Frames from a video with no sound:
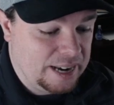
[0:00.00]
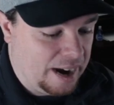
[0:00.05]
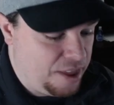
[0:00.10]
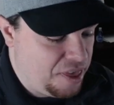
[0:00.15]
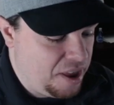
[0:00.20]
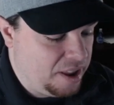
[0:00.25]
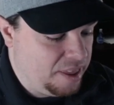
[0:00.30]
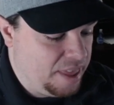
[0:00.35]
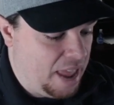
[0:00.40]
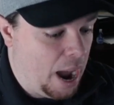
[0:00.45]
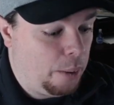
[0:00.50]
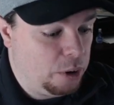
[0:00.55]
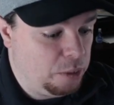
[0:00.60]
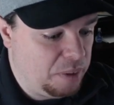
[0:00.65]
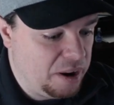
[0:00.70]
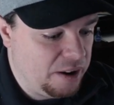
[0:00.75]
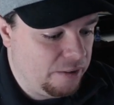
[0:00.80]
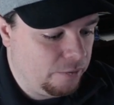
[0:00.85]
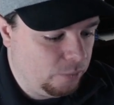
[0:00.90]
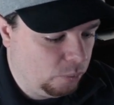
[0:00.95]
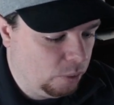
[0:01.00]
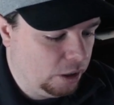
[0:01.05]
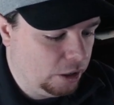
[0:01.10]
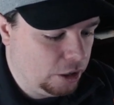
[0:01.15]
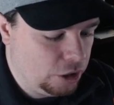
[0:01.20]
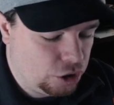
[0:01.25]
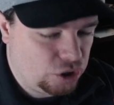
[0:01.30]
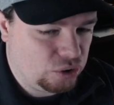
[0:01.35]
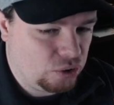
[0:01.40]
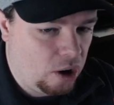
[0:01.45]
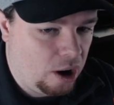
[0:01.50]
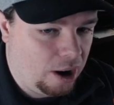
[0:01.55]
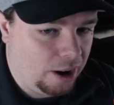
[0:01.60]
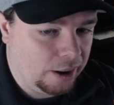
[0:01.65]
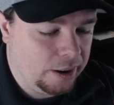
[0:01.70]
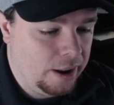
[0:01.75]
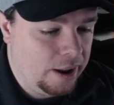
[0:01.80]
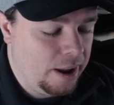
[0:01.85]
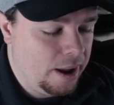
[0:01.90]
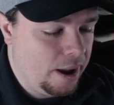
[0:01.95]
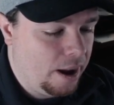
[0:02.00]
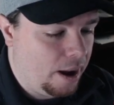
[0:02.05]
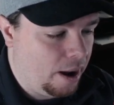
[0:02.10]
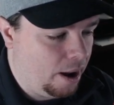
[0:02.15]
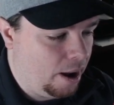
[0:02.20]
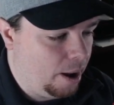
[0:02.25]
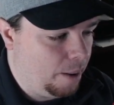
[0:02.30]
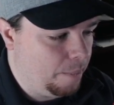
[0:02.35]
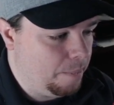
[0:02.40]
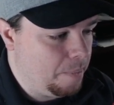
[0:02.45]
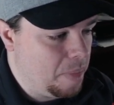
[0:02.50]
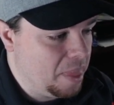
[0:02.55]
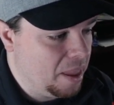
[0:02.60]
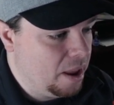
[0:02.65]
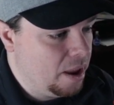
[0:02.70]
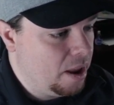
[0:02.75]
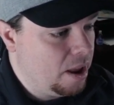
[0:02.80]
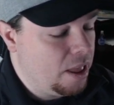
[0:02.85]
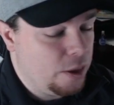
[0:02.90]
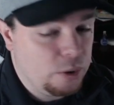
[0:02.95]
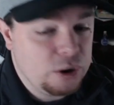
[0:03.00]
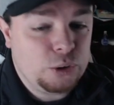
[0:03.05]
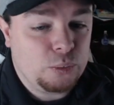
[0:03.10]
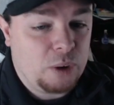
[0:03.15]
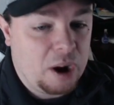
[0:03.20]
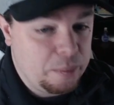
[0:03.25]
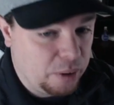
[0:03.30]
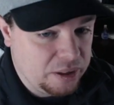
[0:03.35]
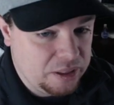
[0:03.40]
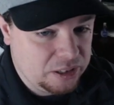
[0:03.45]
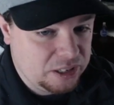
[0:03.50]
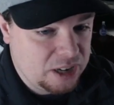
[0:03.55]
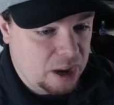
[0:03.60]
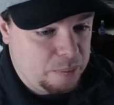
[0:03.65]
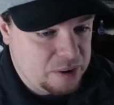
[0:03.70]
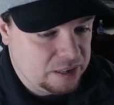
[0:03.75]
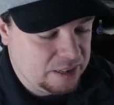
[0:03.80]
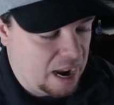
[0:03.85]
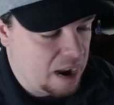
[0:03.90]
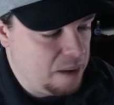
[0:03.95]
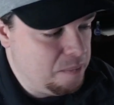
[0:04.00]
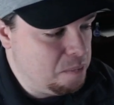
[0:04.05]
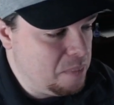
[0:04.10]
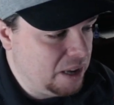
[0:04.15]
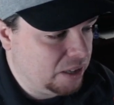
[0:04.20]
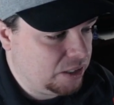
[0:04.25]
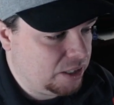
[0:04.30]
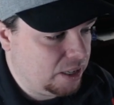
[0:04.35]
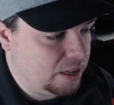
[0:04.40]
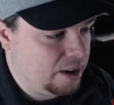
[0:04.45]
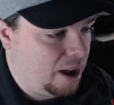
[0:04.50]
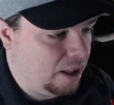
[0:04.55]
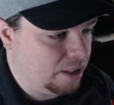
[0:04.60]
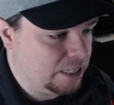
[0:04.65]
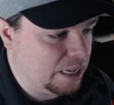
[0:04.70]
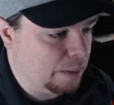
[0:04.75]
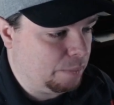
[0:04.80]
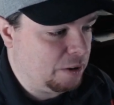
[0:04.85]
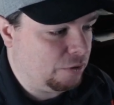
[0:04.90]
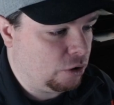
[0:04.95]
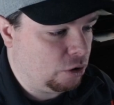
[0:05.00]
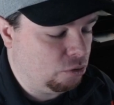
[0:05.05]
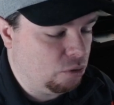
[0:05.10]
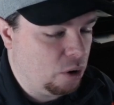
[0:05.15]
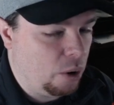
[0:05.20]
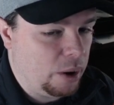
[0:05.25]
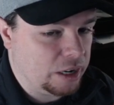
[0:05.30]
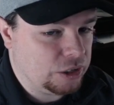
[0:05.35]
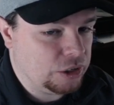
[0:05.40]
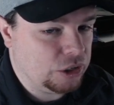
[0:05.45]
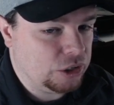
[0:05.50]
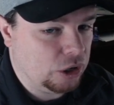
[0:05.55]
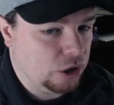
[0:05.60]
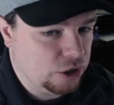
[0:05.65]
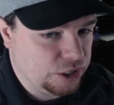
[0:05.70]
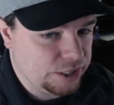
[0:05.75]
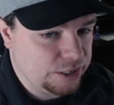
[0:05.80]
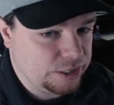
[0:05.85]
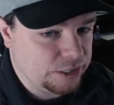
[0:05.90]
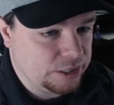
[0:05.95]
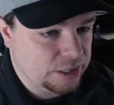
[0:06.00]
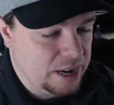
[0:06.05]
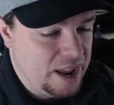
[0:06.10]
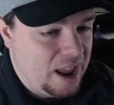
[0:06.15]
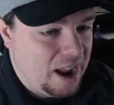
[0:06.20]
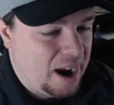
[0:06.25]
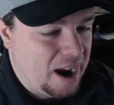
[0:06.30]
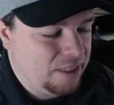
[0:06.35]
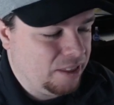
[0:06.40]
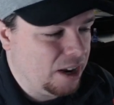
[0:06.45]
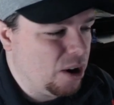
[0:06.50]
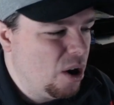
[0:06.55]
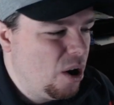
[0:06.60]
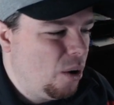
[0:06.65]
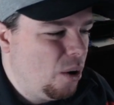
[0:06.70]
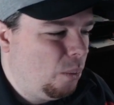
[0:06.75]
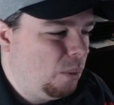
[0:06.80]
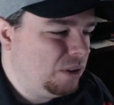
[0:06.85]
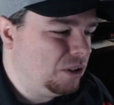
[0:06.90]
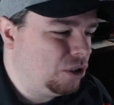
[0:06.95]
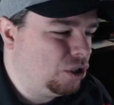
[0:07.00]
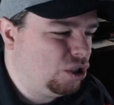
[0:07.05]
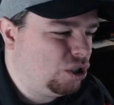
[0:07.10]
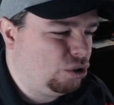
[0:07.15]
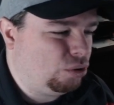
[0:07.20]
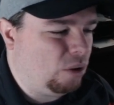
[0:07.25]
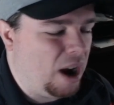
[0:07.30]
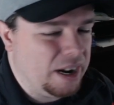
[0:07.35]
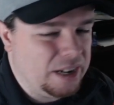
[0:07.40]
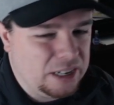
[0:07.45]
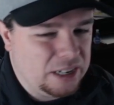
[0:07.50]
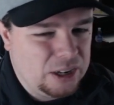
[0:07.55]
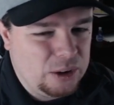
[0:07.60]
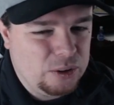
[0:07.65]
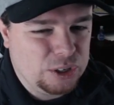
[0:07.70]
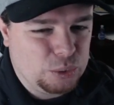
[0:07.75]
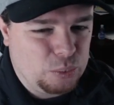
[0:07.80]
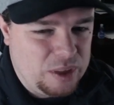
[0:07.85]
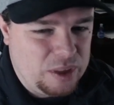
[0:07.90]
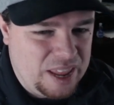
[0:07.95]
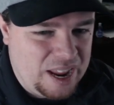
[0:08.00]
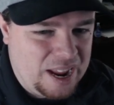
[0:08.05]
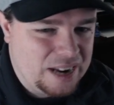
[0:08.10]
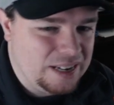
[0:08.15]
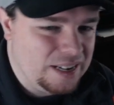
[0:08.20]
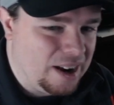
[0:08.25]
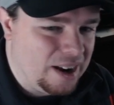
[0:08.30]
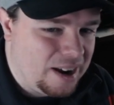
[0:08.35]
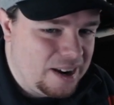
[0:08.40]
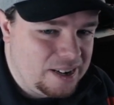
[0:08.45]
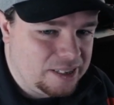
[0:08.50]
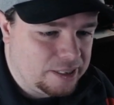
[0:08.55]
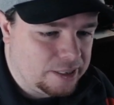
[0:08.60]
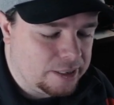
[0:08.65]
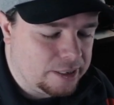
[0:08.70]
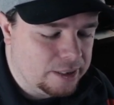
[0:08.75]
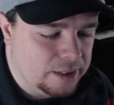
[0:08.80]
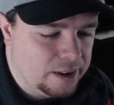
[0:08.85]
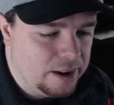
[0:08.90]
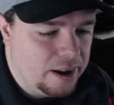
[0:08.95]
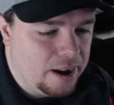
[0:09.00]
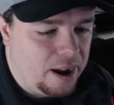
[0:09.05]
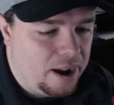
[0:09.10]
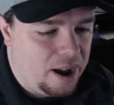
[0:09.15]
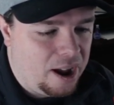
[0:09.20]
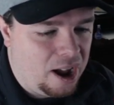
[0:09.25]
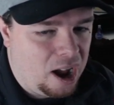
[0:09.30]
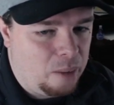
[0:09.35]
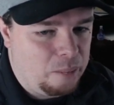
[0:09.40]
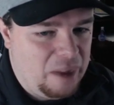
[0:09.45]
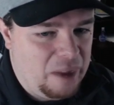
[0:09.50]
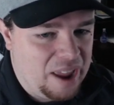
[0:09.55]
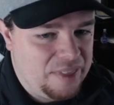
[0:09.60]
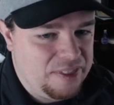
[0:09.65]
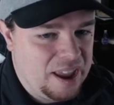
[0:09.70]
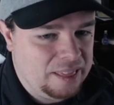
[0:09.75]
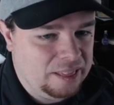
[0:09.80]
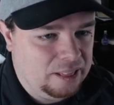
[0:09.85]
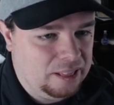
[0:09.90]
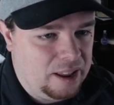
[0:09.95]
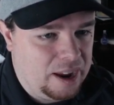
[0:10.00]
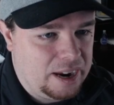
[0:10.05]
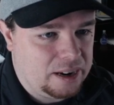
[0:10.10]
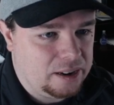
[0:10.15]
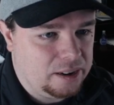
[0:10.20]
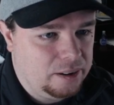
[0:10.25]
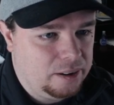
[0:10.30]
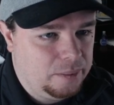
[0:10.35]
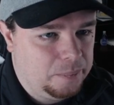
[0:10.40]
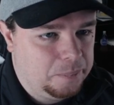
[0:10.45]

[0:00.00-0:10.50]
And I think that would be really strong. The reason why I bring this up is I miss the concept of heroic surges. And like Wizards tried to do this with hit dice, and then like